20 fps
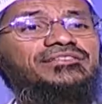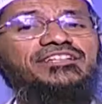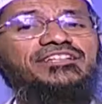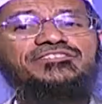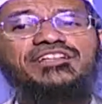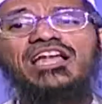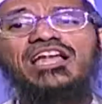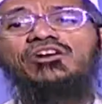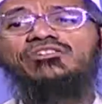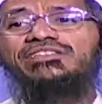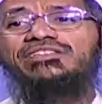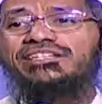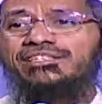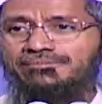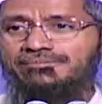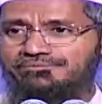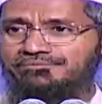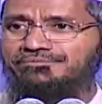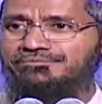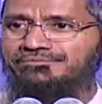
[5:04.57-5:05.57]
then
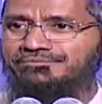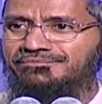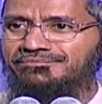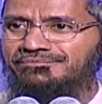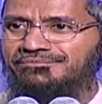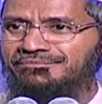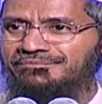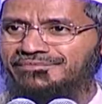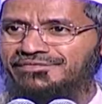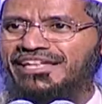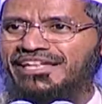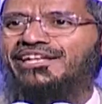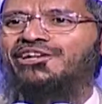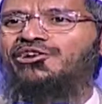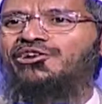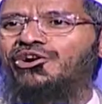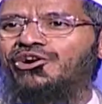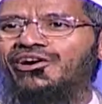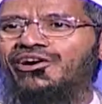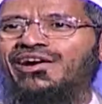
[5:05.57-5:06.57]
Salahuddin, the
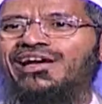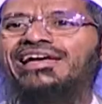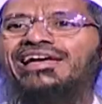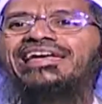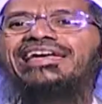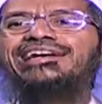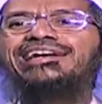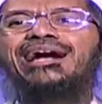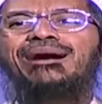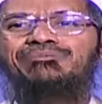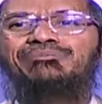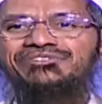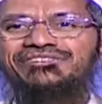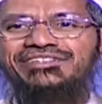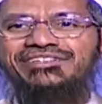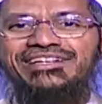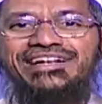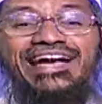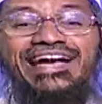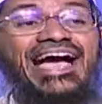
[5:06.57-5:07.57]
hero, he
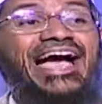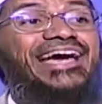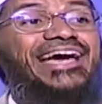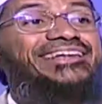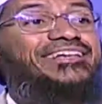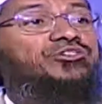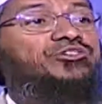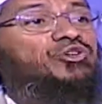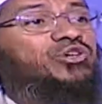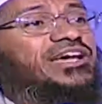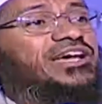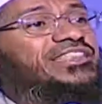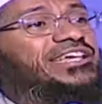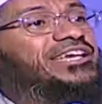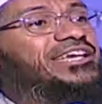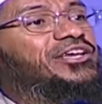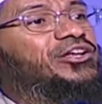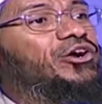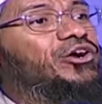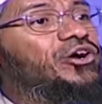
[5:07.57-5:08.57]
comes and he showed as
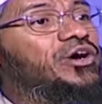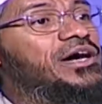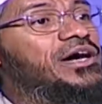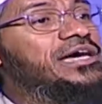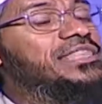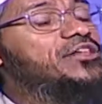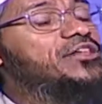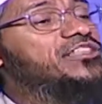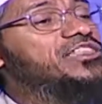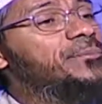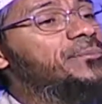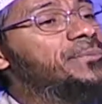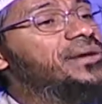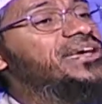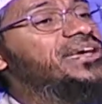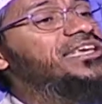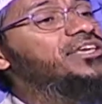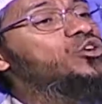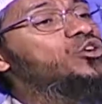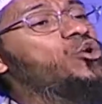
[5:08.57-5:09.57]
a hero. There's a
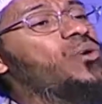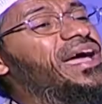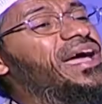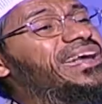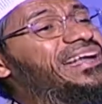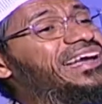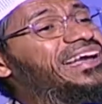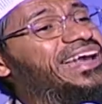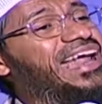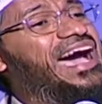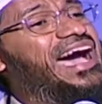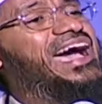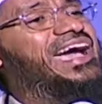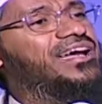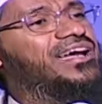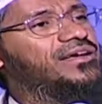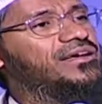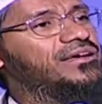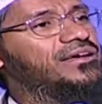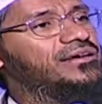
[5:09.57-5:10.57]
big hue and
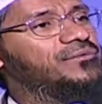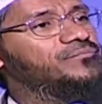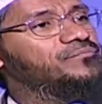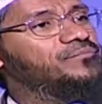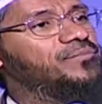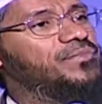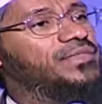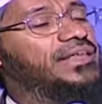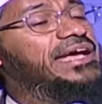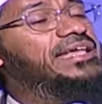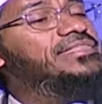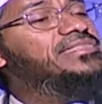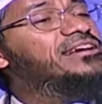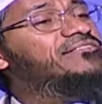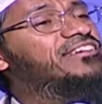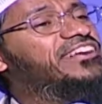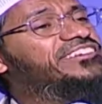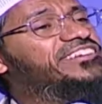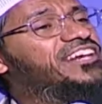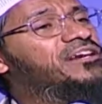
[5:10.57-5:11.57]
cry in
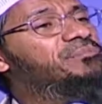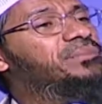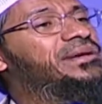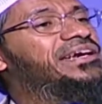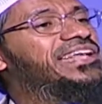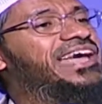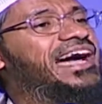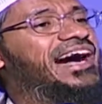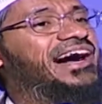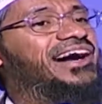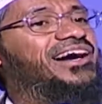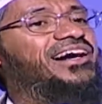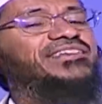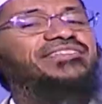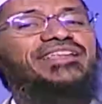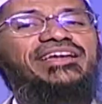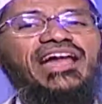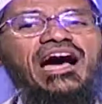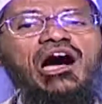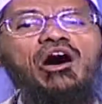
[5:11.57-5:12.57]
the Western media
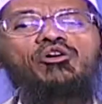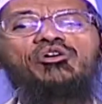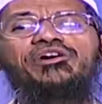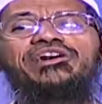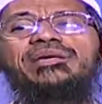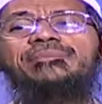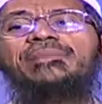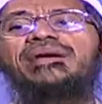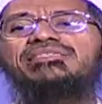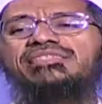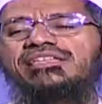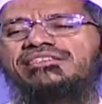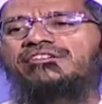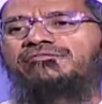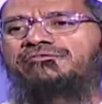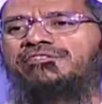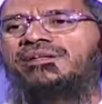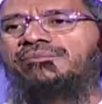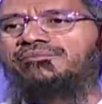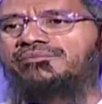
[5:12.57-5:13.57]
that how could he make such
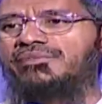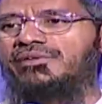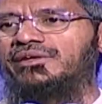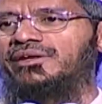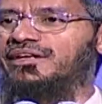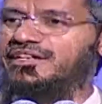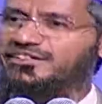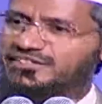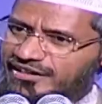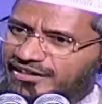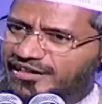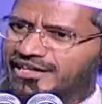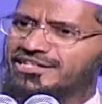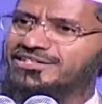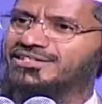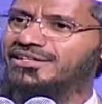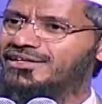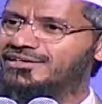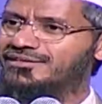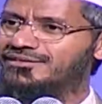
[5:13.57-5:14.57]
a film? He's a
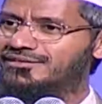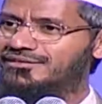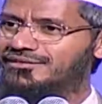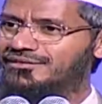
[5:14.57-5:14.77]
Christian.